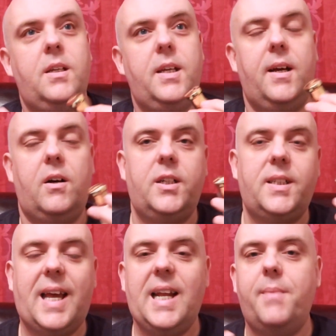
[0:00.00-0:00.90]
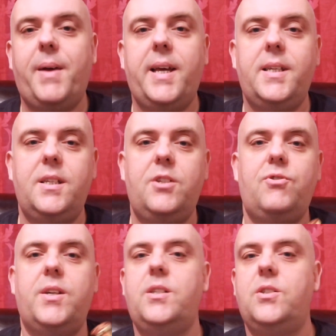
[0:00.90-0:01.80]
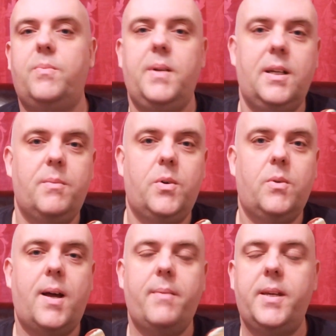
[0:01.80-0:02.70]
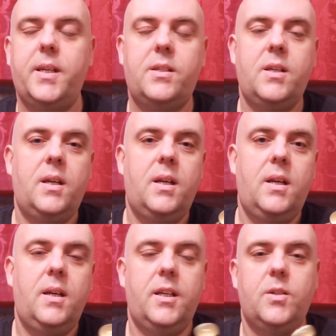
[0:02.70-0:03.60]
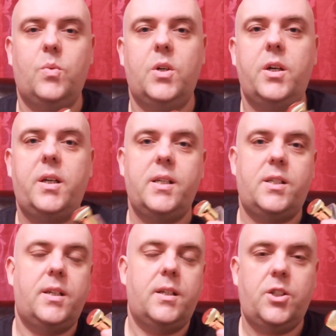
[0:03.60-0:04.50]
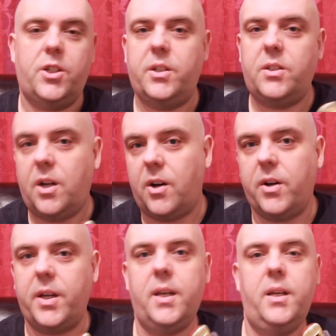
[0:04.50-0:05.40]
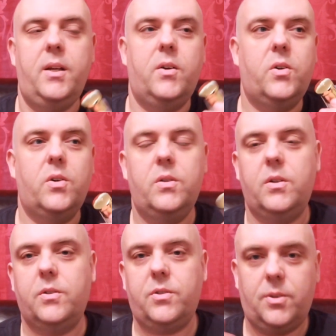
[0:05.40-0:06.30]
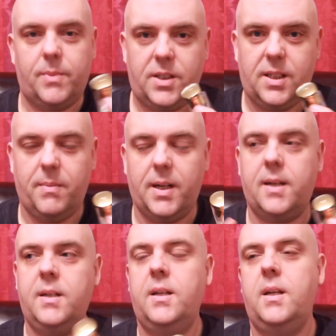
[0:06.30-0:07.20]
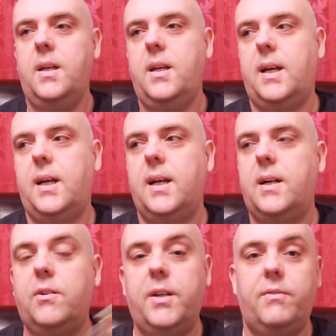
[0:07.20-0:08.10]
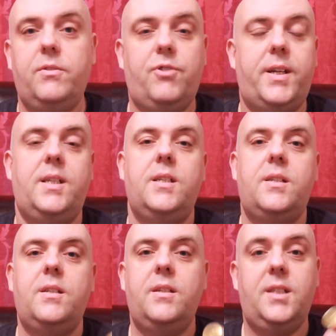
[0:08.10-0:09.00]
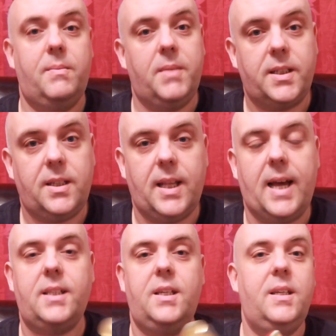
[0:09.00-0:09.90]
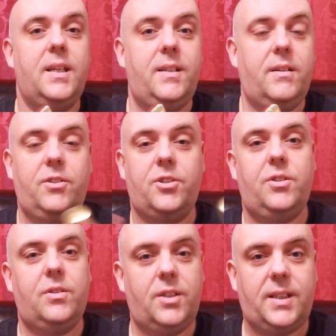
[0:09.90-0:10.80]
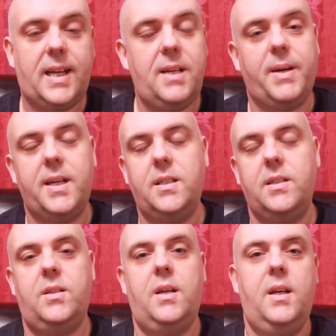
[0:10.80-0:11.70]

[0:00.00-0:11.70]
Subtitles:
you know, on a daily basis dresses up a little more. Maybe his work is a shirt and tie or something similar, or even dresses similar to that, just on a daily basis.